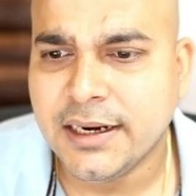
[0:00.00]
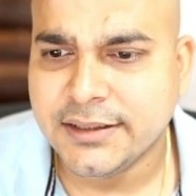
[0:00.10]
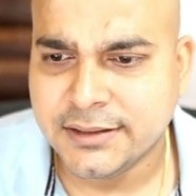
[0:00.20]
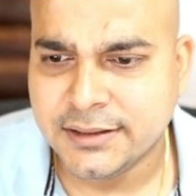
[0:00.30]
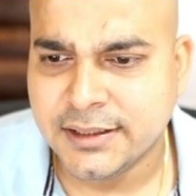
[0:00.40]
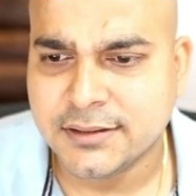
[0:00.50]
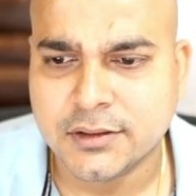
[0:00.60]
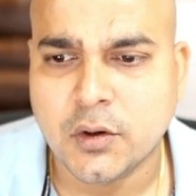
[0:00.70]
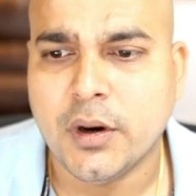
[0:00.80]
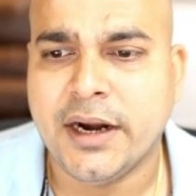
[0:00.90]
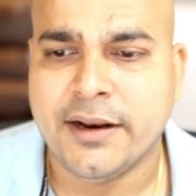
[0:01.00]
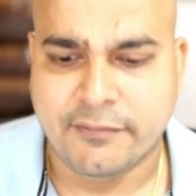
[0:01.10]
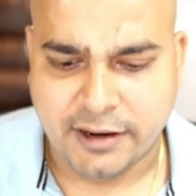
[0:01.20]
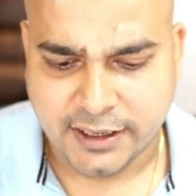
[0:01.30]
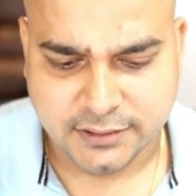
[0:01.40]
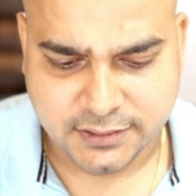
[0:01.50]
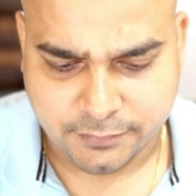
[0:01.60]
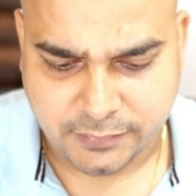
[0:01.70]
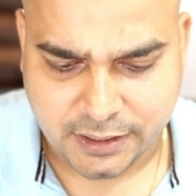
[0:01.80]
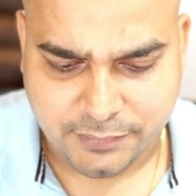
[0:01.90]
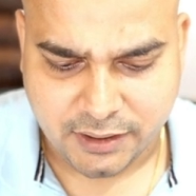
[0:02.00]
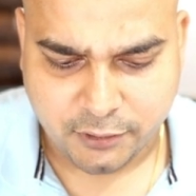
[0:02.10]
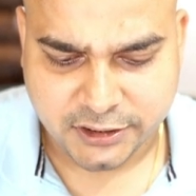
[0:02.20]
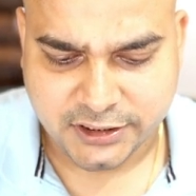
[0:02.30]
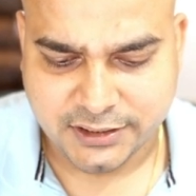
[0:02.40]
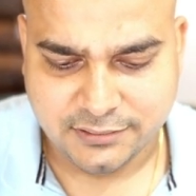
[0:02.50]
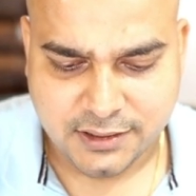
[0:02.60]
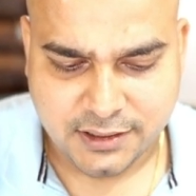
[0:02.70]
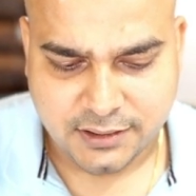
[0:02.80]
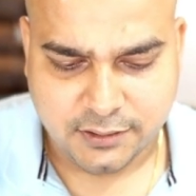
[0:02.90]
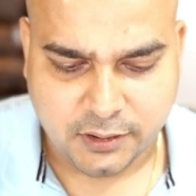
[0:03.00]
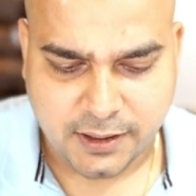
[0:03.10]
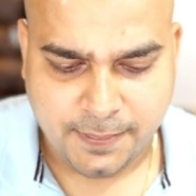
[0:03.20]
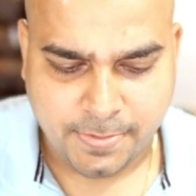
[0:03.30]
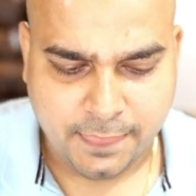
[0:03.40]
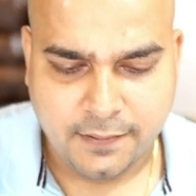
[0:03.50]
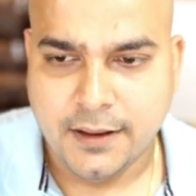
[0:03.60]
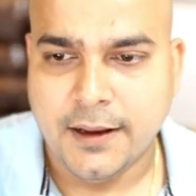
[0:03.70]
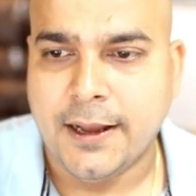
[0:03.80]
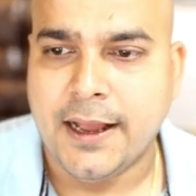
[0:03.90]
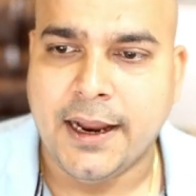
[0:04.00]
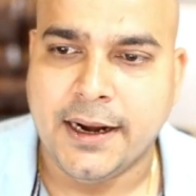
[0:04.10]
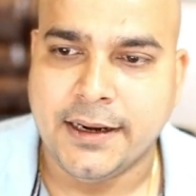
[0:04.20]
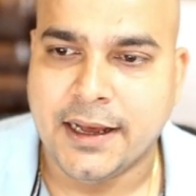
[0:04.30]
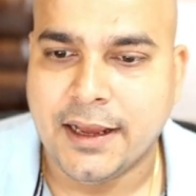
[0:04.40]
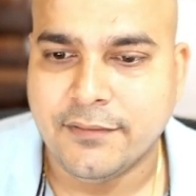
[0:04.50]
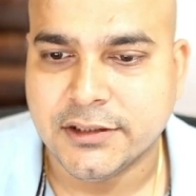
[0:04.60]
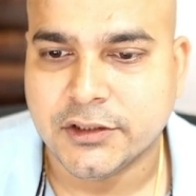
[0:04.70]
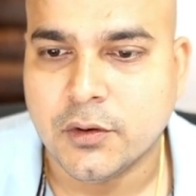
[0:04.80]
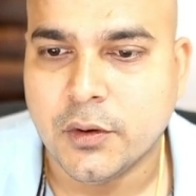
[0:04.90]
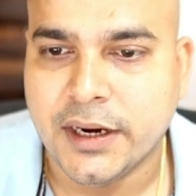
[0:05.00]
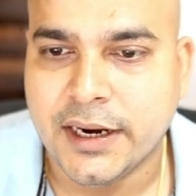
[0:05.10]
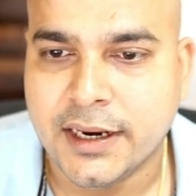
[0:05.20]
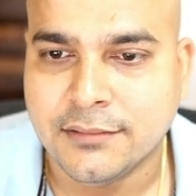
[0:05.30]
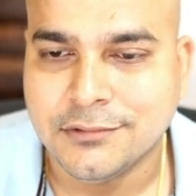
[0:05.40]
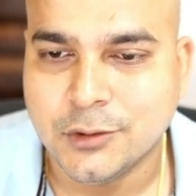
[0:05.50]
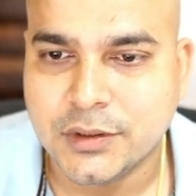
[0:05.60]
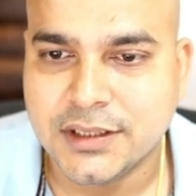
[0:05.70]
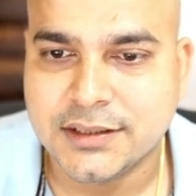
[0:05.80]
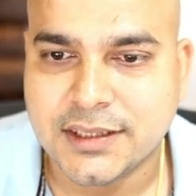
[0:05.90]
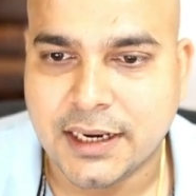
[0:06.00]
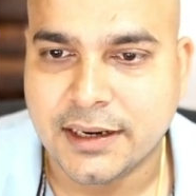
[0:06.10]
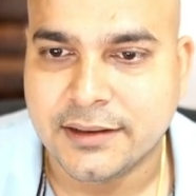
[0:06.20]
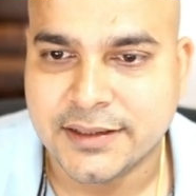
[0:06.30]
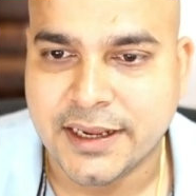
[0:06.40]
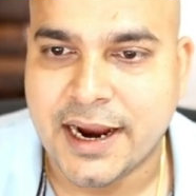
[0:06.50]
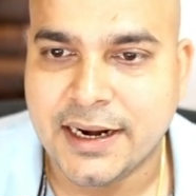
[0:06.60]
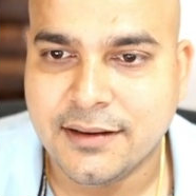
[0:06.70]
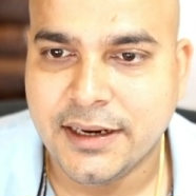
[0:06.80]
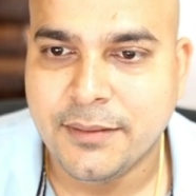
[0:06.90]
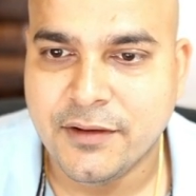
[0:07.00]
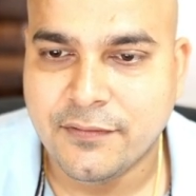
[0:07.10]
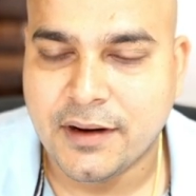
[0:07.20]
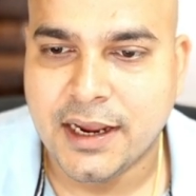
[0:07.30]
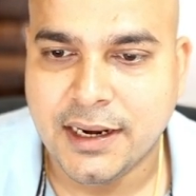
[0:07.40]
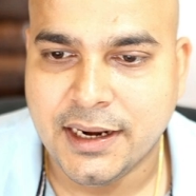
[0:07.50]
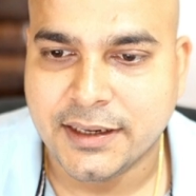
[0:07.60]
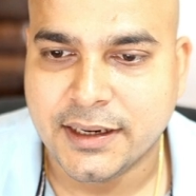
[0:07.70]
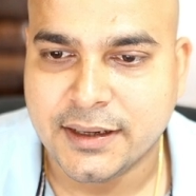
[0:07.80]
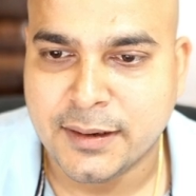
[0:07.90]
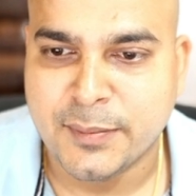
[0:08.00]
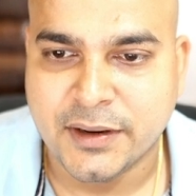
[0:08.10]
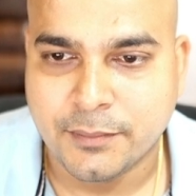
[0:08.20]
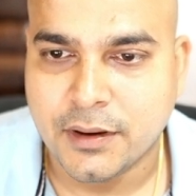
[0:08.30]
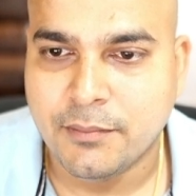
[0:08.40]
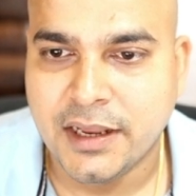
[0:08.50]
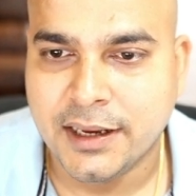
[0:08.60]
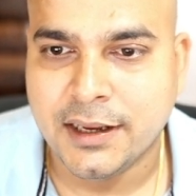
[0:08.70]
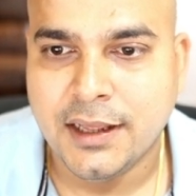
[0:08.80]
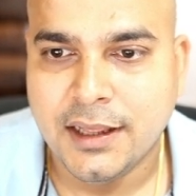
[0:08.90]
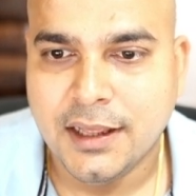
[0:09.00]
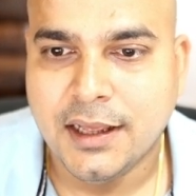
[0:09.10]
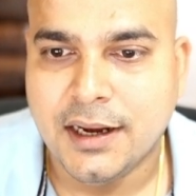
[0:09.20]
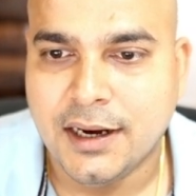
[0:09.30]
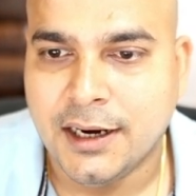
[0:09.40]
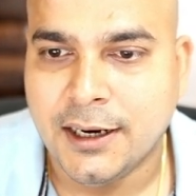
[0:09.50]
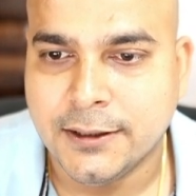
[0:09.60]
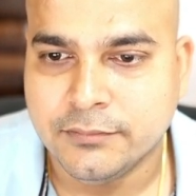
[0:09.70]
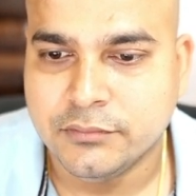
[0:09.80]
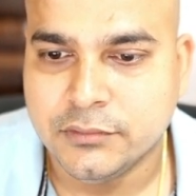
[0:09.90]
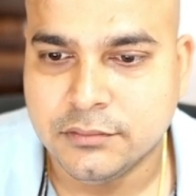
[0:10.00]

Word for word: let us go ahead and write some ML project. Okay. And I will just go ahead and do this. I'll say add a readme file. Let keep it public. Uh,